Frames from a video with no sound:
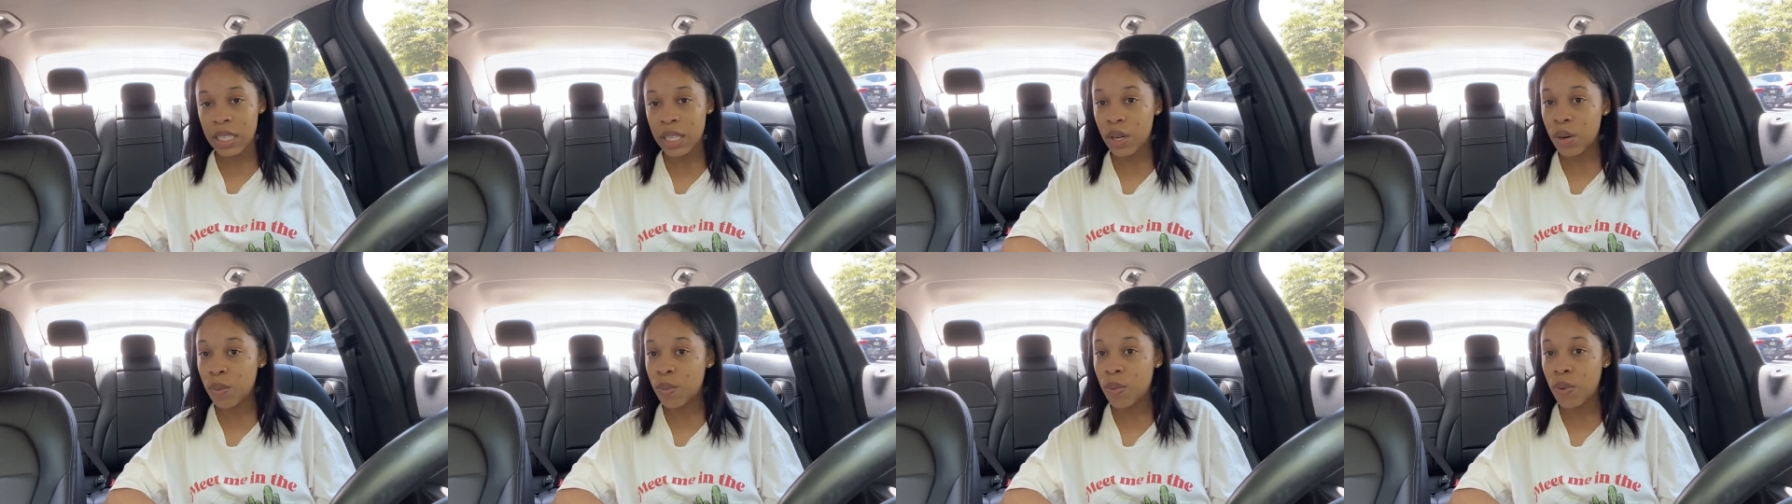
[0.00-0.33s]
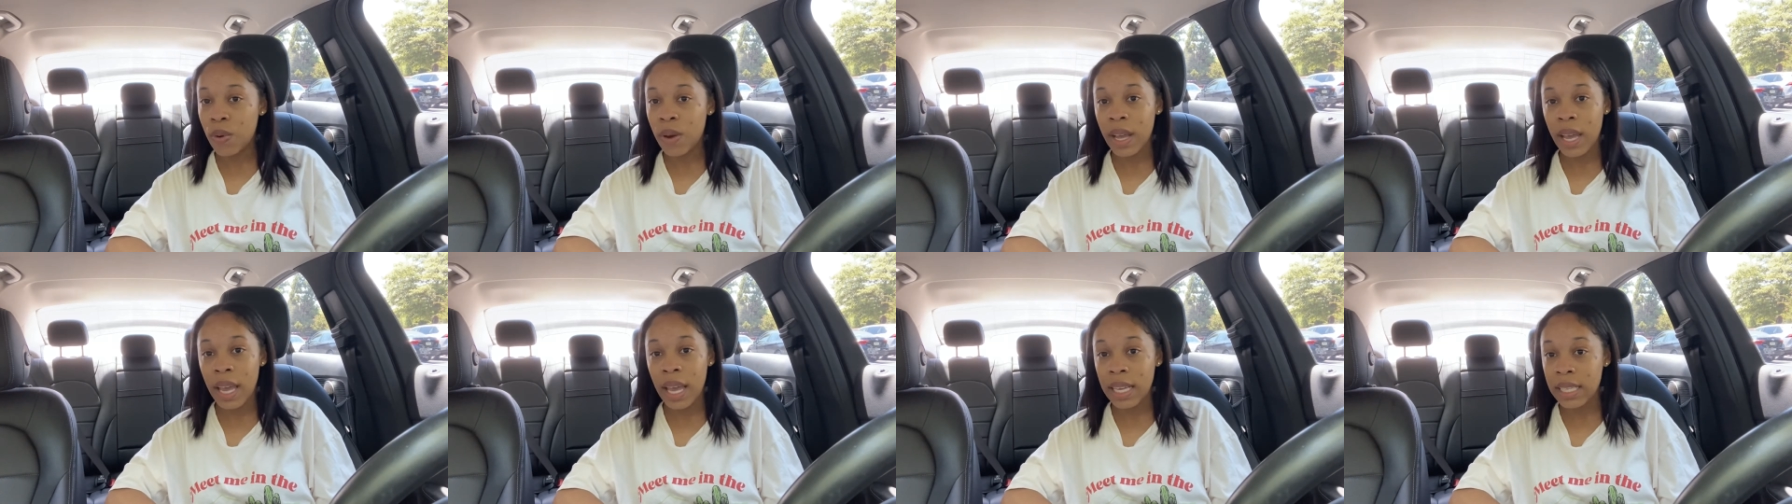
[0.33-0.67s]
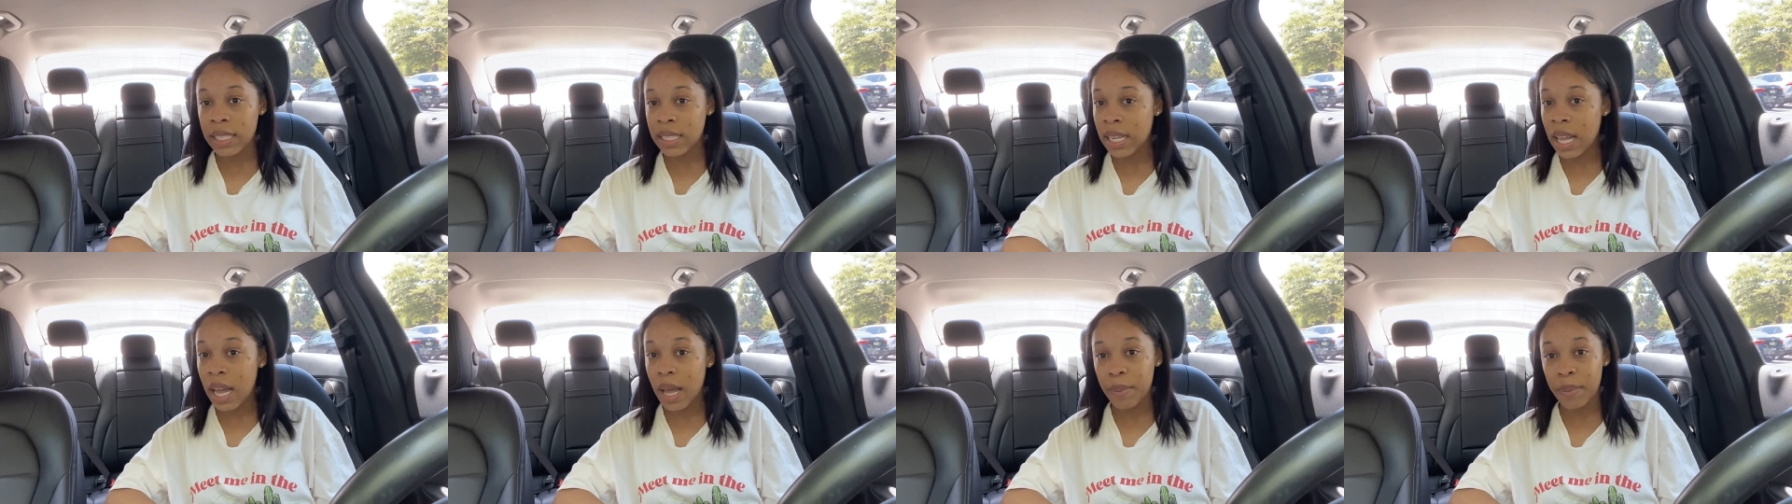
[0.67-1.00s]
little boy
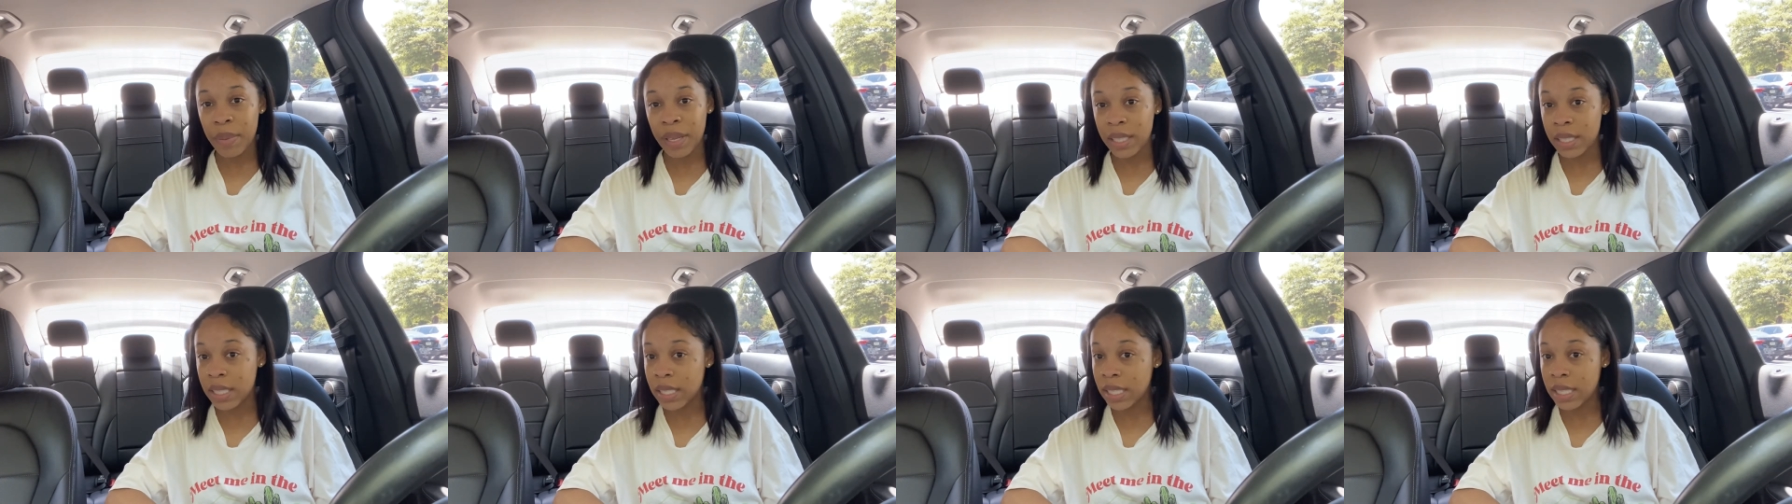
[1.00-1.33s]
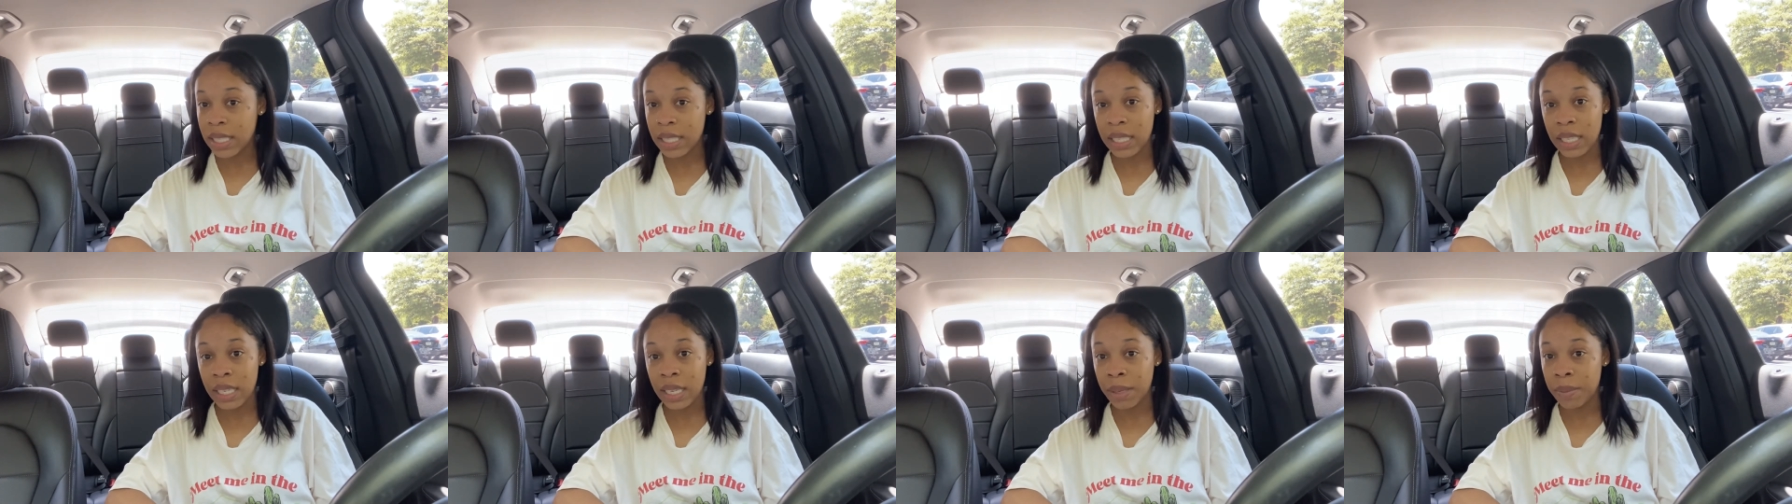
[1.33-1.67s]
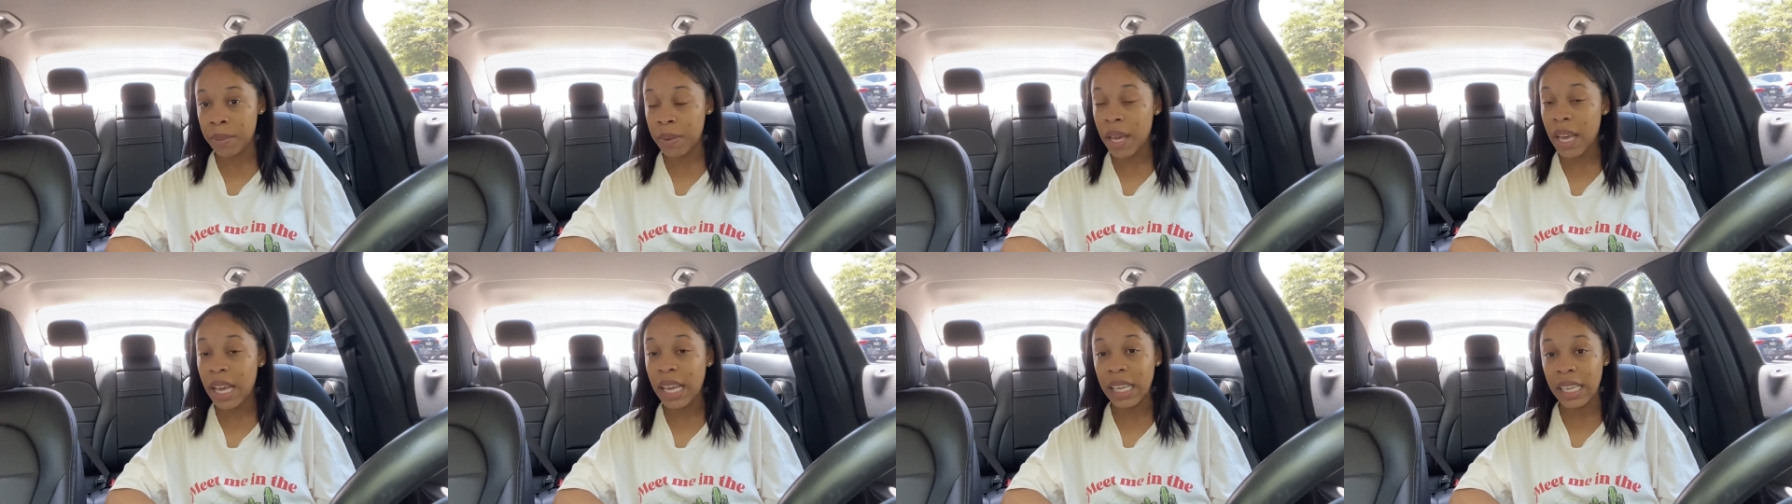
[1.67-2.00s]
has not been to sleep
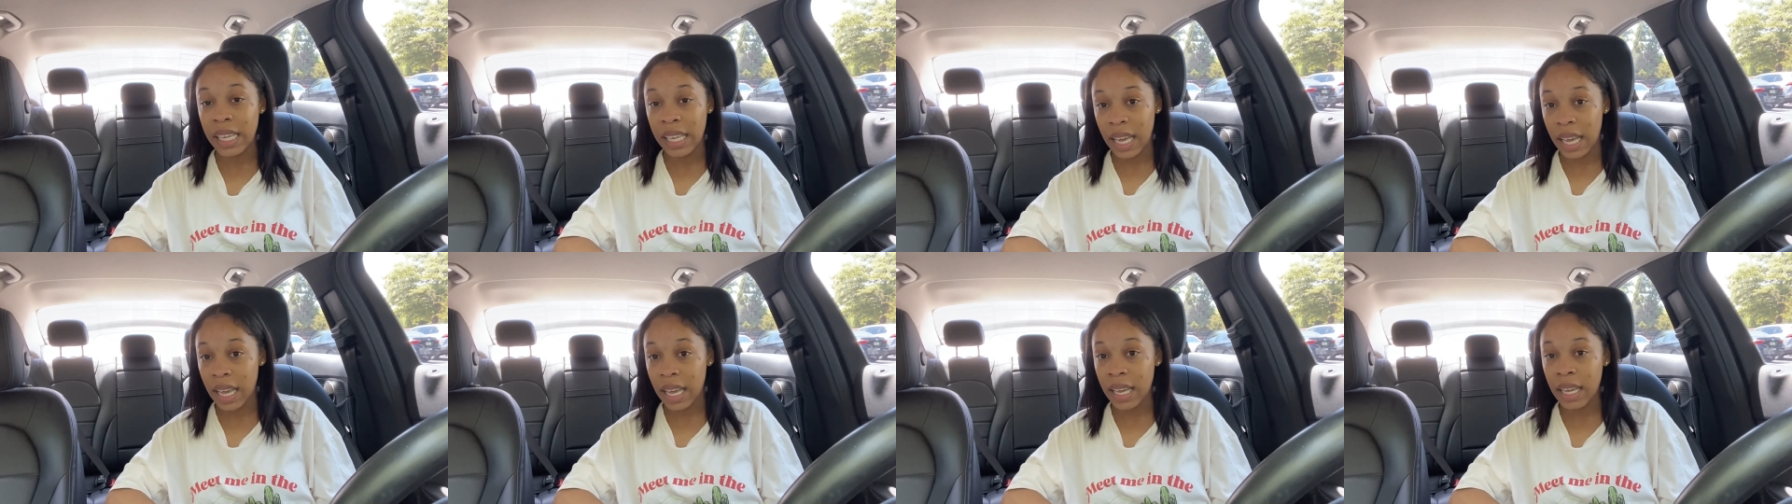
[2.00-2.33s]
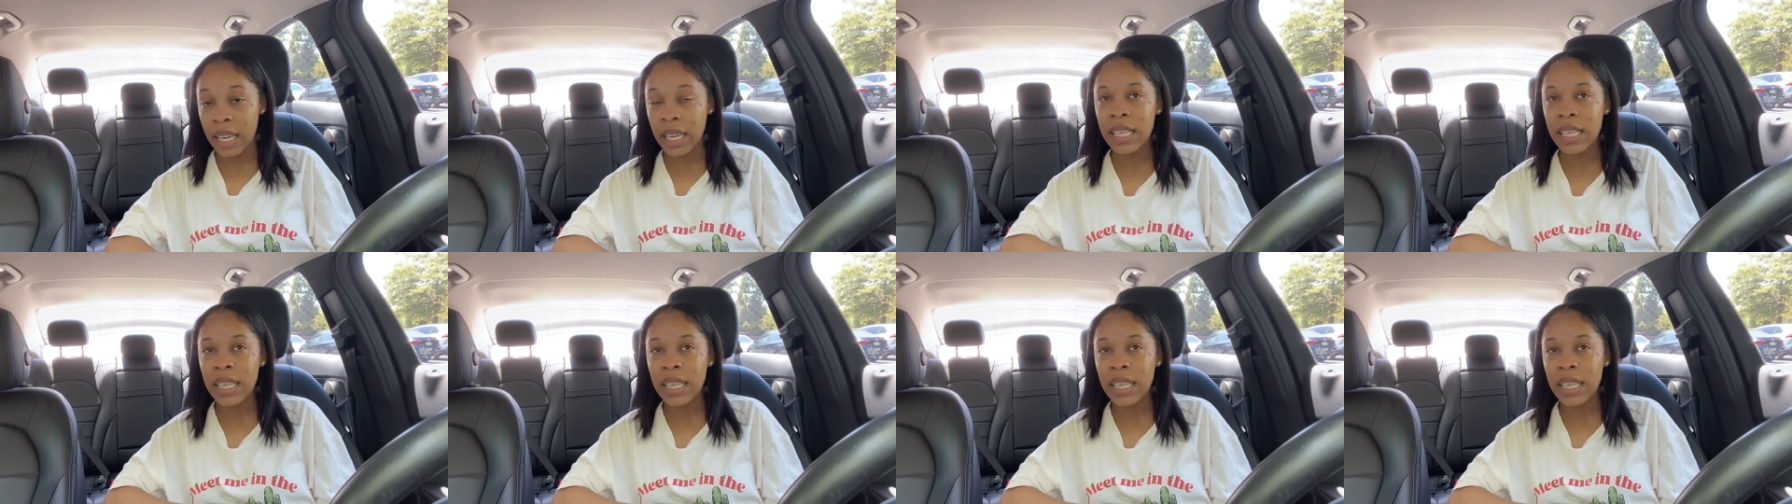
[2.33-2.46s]
yet.